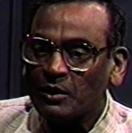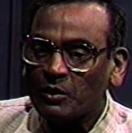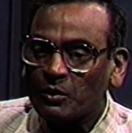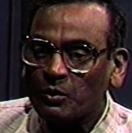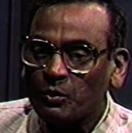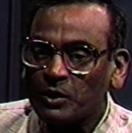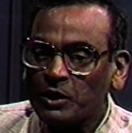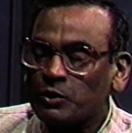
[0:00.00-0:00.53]

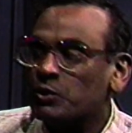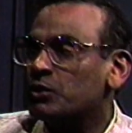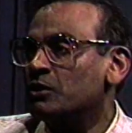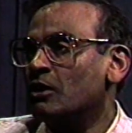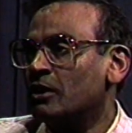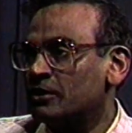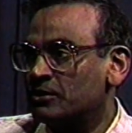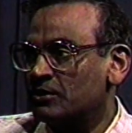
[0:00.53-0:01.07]
we could
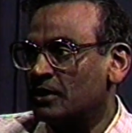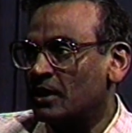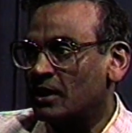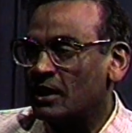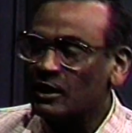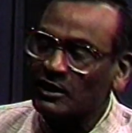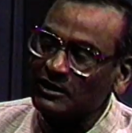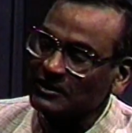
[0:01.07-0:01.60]
not say,
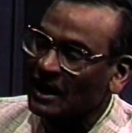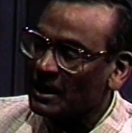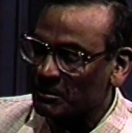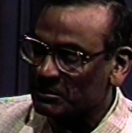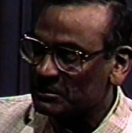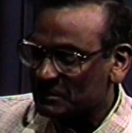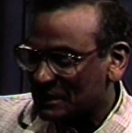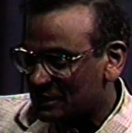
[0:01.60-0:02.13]
at least
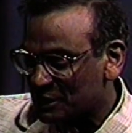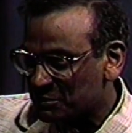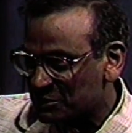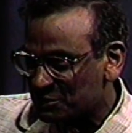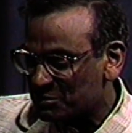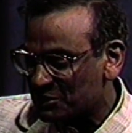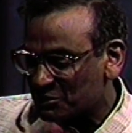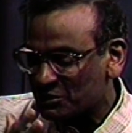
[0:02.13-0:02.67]
let me
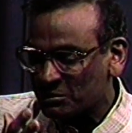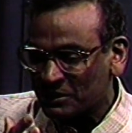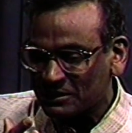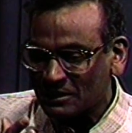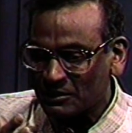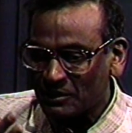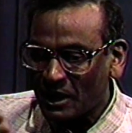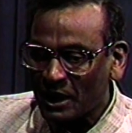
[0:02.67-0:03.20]
speak for
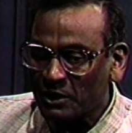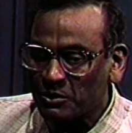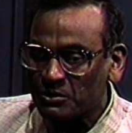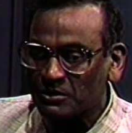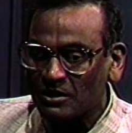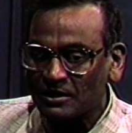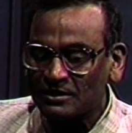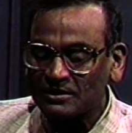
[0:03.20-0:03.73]
myself, I
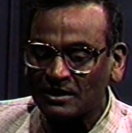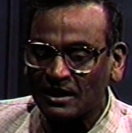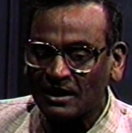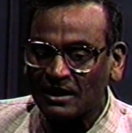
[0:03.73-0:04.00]
could not say